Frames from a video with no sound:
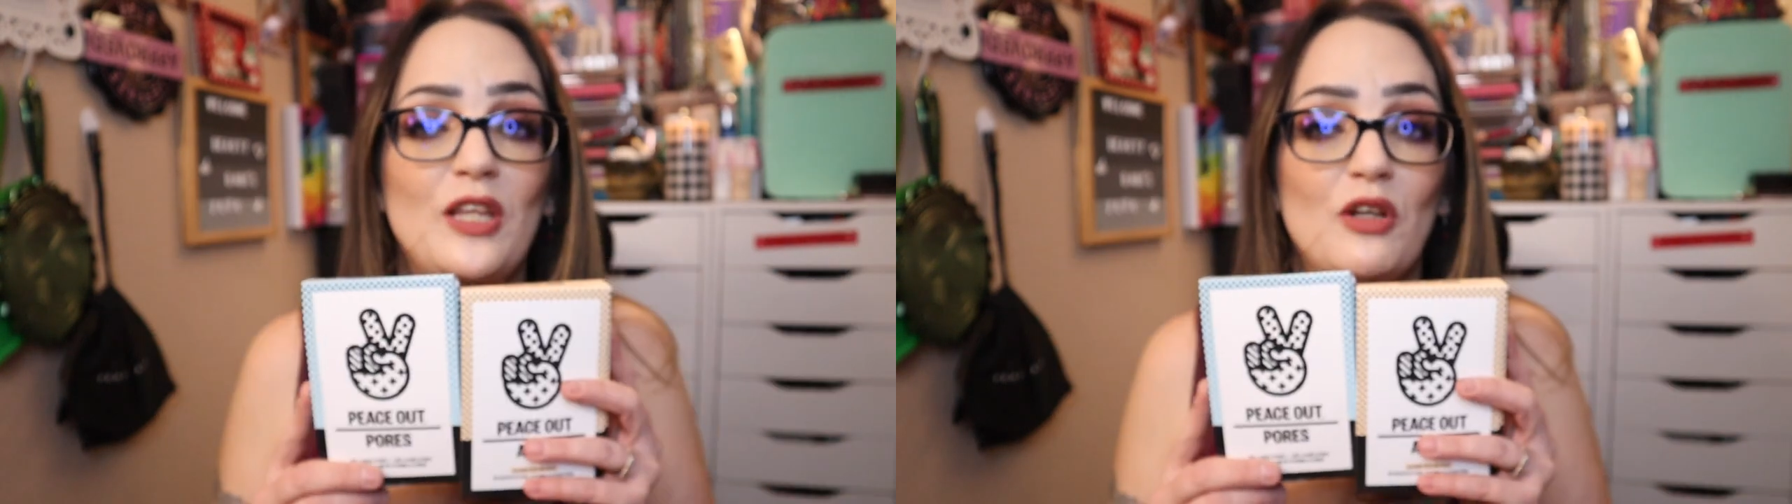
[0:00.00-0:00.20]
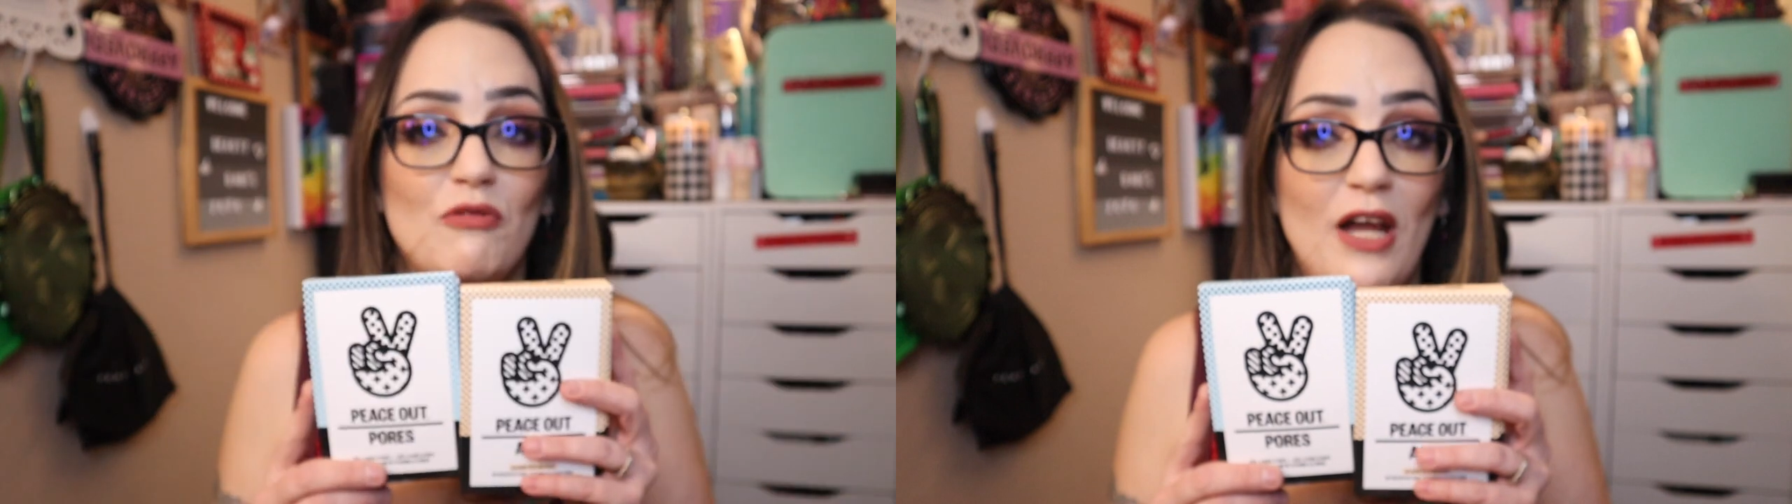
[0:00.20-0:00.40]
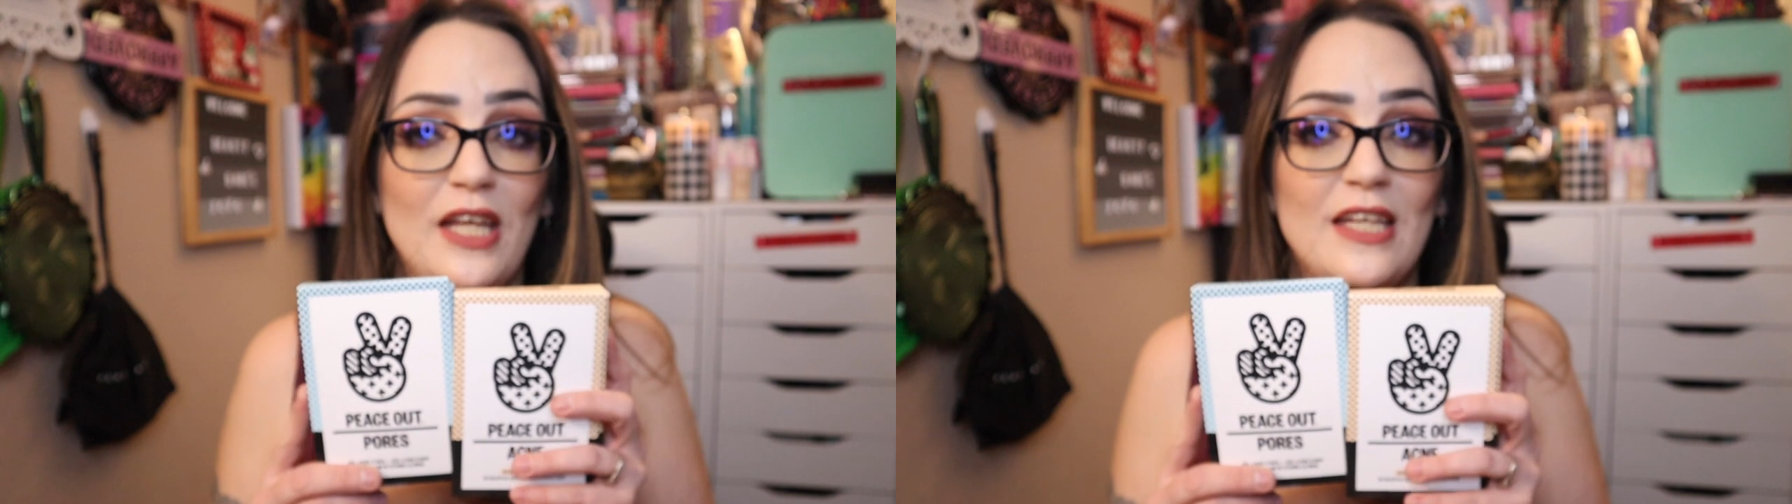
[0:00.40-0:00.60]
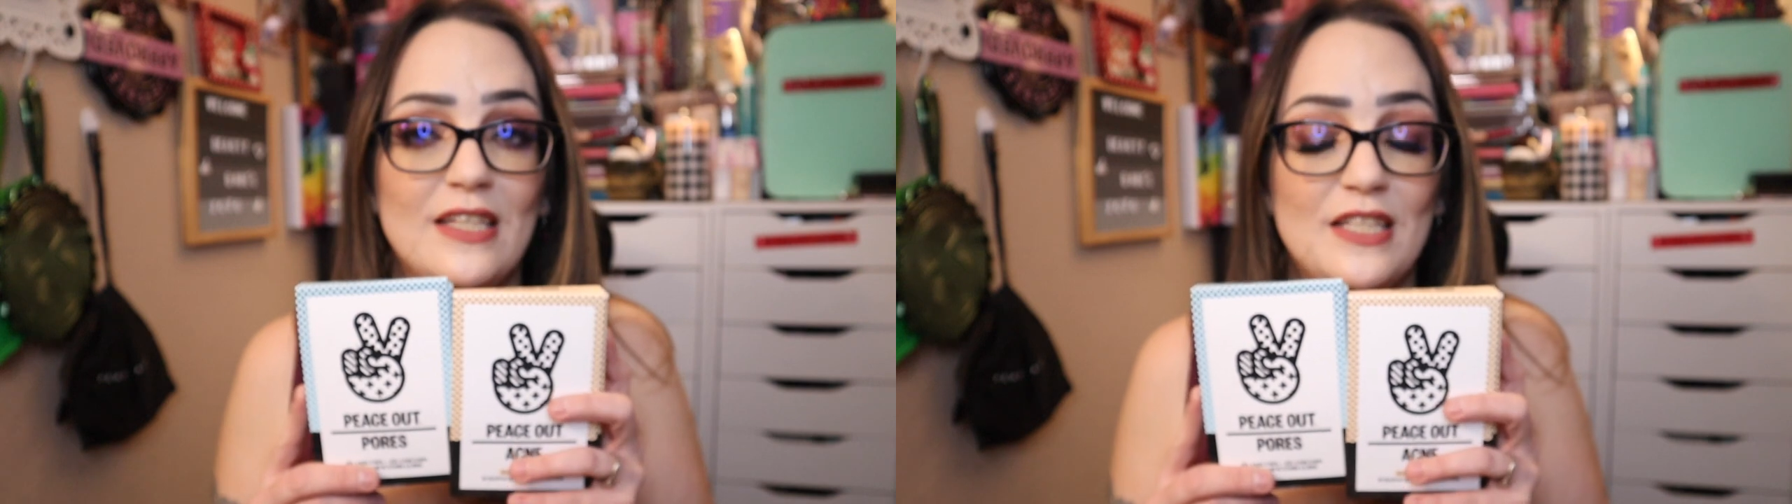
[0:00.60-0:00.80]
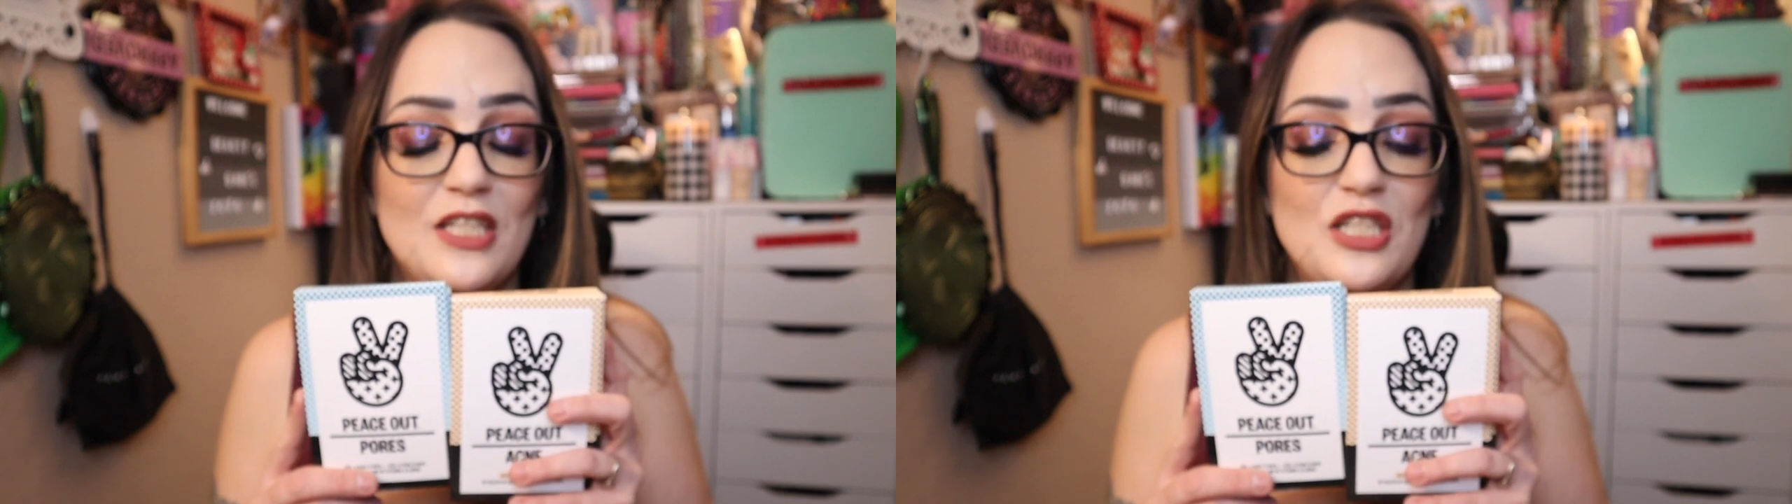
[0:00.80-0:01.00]
they're
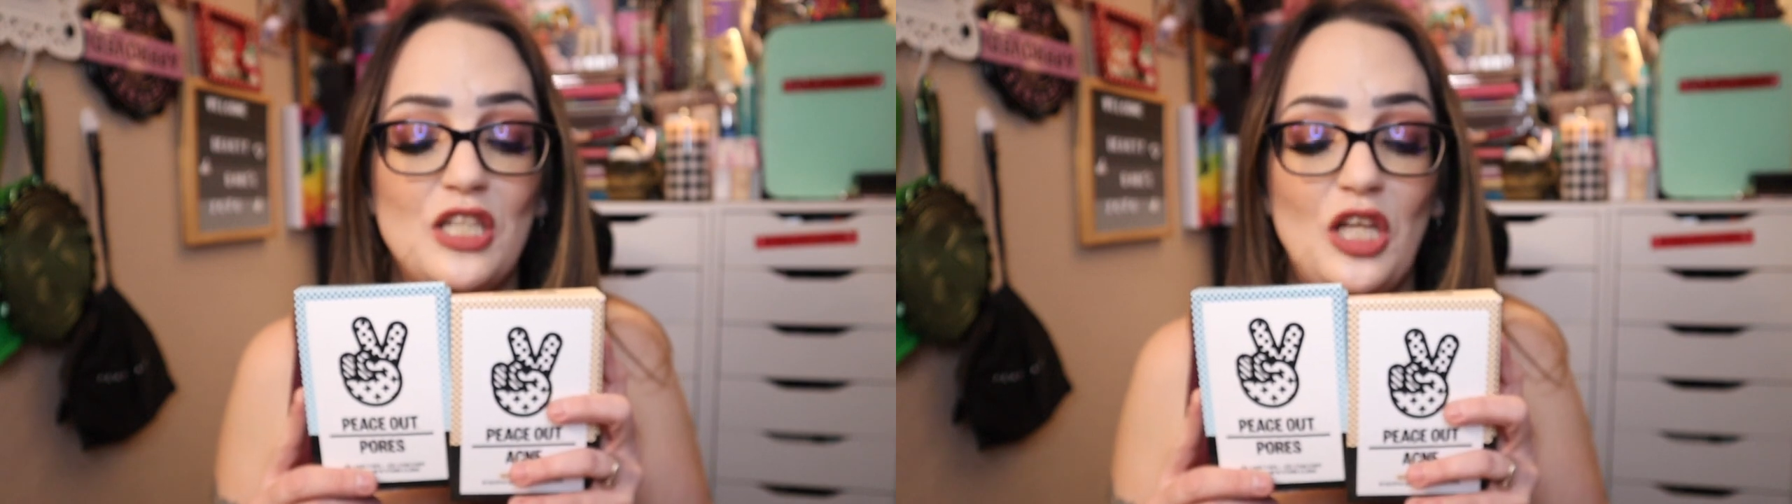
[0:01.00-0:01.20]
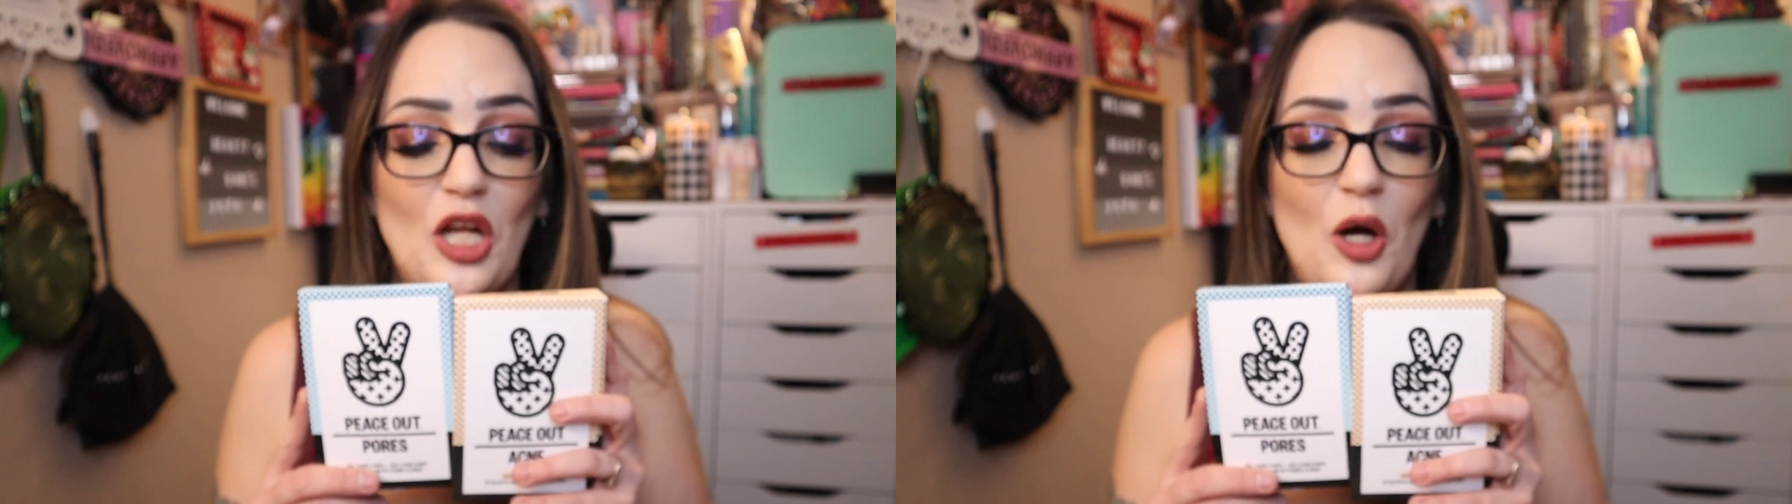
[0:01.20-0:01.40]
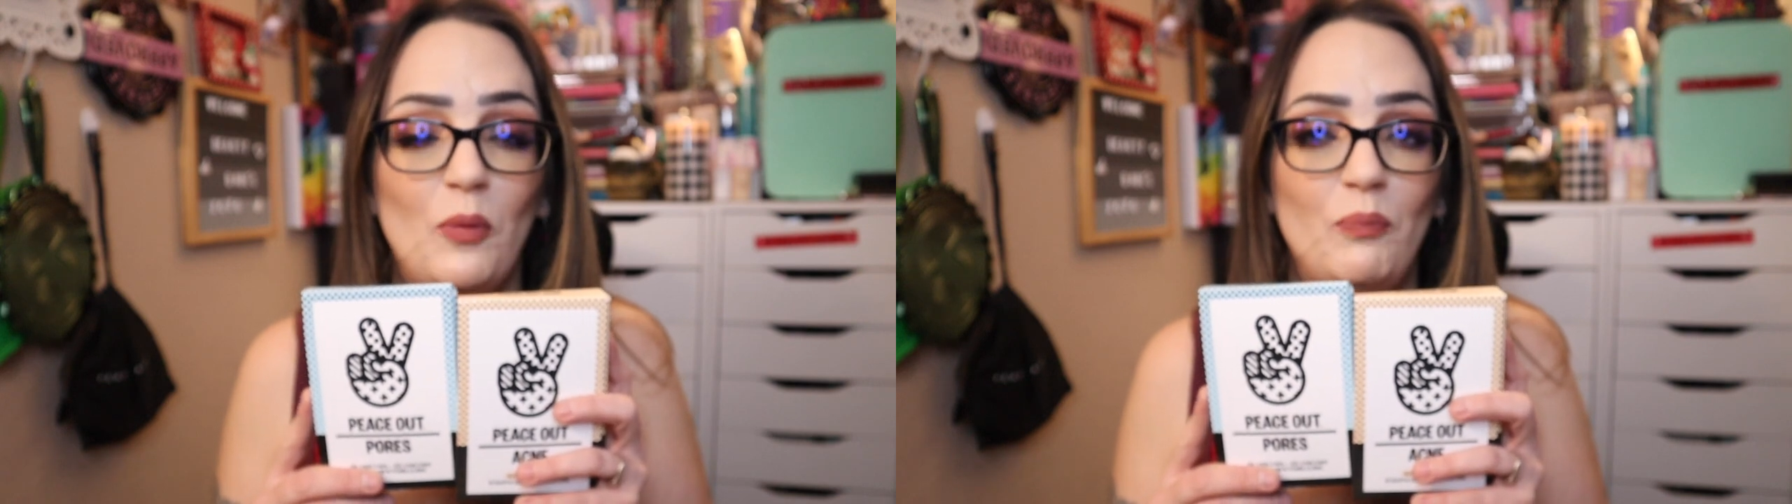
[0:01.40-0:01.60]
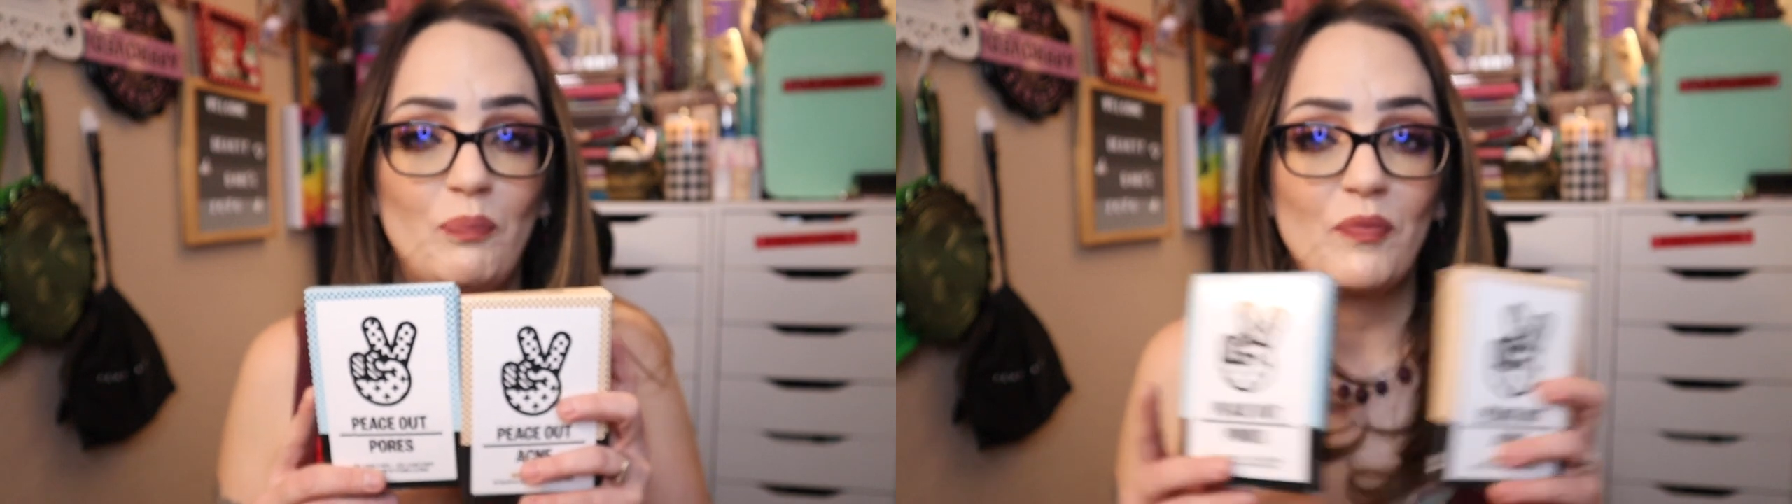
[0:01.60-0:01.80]
ready to, you know,